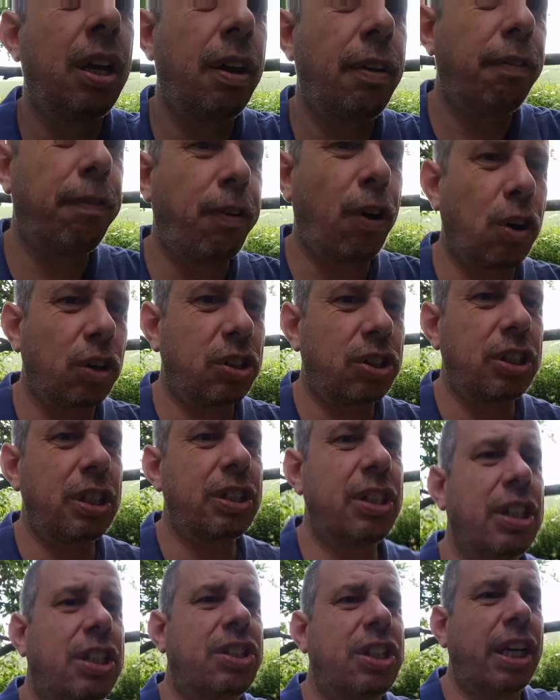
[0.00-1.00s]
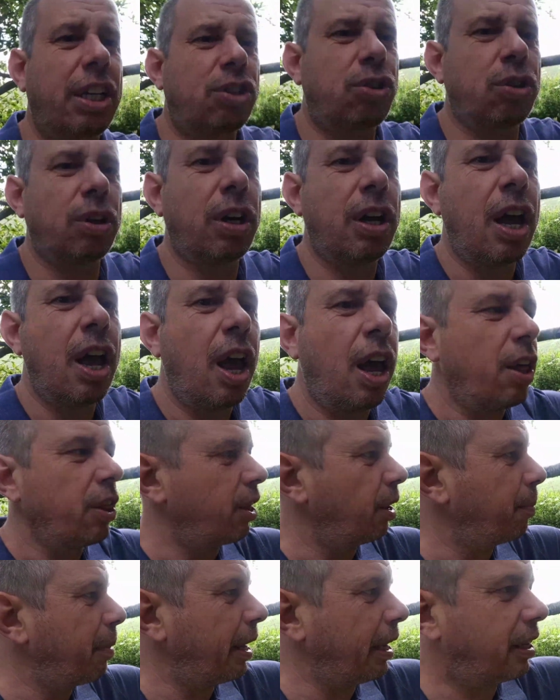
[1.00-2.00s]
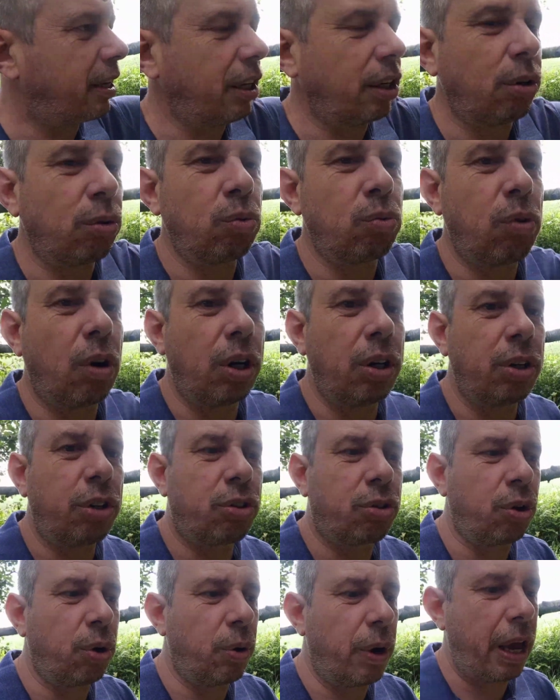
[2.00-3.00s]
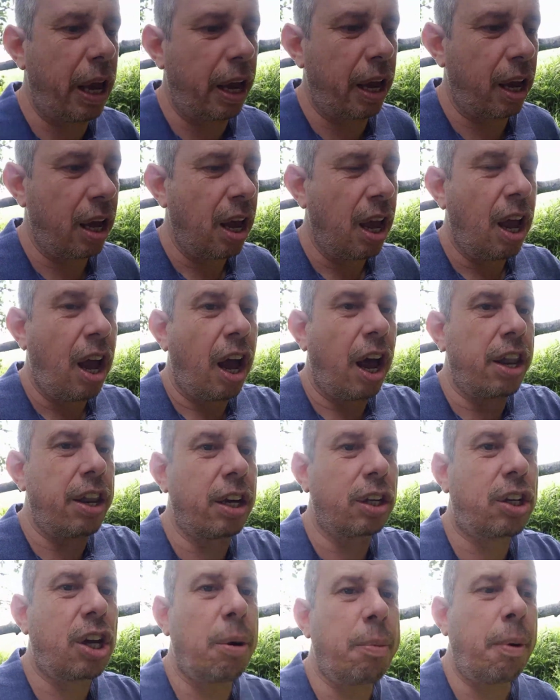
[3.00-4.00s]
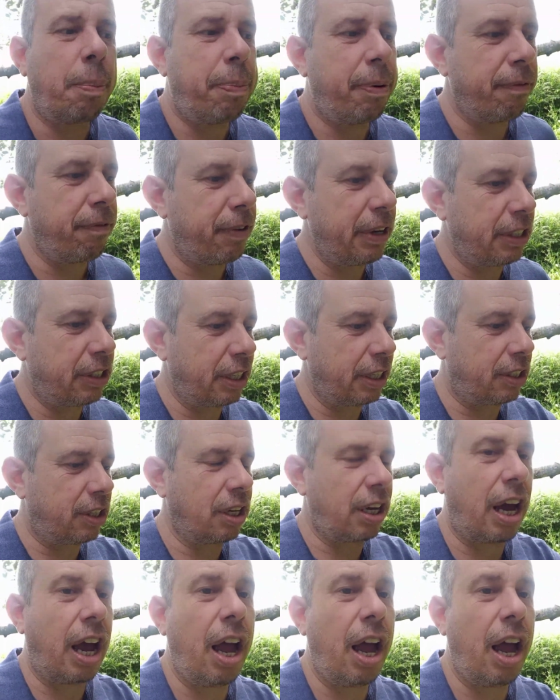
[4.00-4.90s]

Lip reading: foxes, etc., they make a little run through here, and they'll come up and visit.